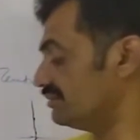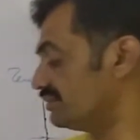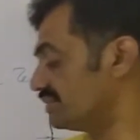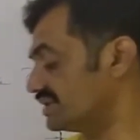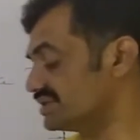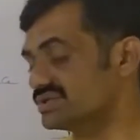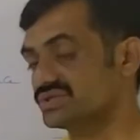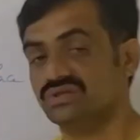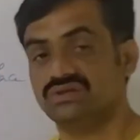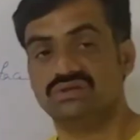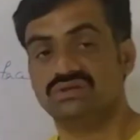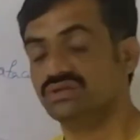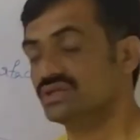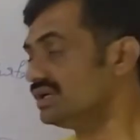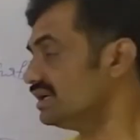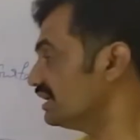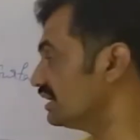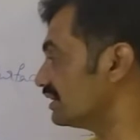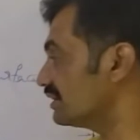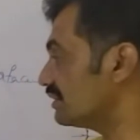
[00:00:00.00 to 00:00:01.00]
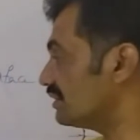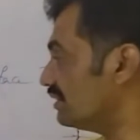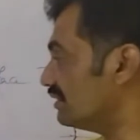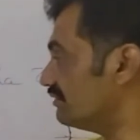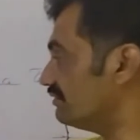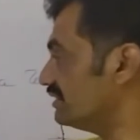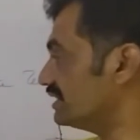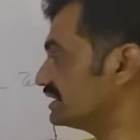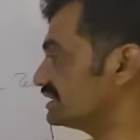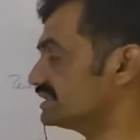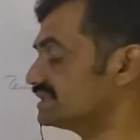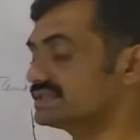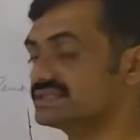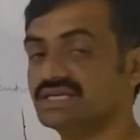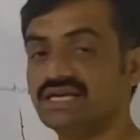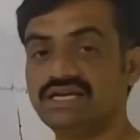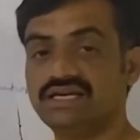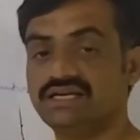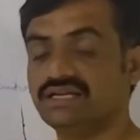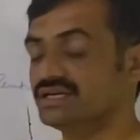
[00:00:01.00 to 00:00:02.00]
Pressure on the convex
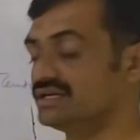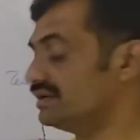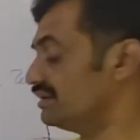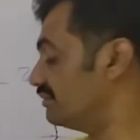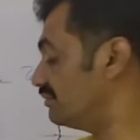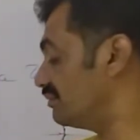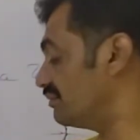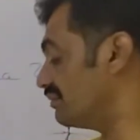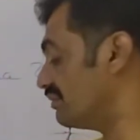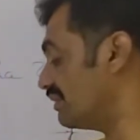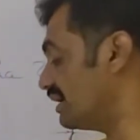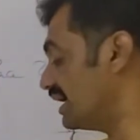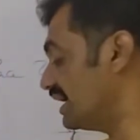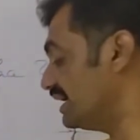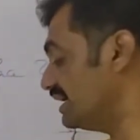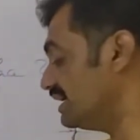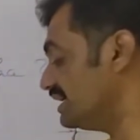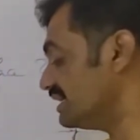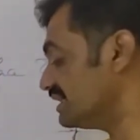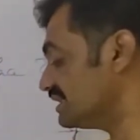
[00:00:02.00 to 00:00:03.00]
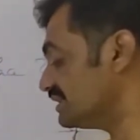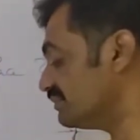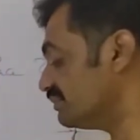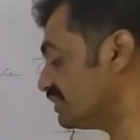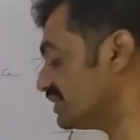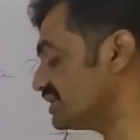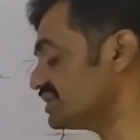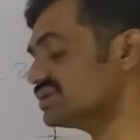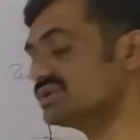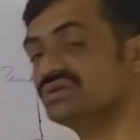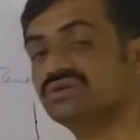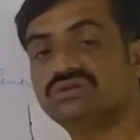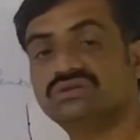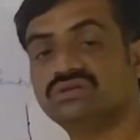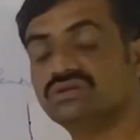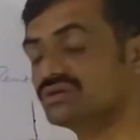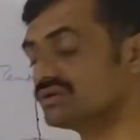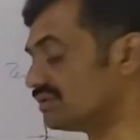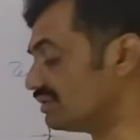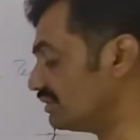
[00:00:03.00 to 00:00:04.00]
side minus pressure on
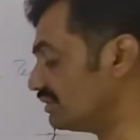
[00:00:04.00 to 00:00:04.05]
the